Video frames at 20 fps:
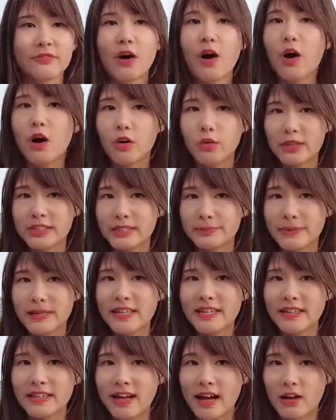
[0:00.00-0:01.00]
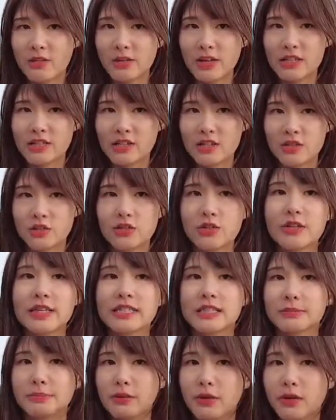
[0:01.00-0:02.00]
always been encouraged to
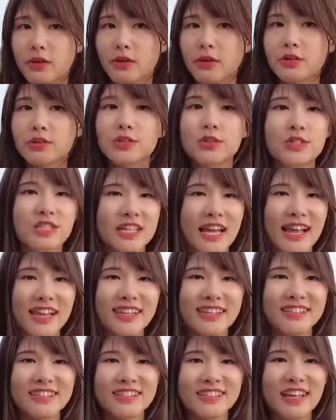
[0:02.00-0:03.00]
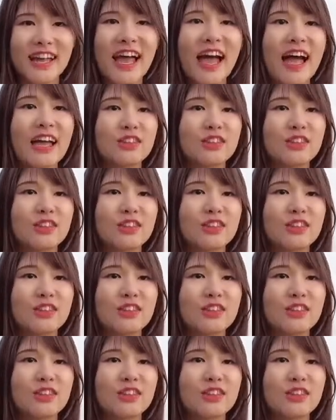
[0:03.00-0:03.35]
explore, to challenge and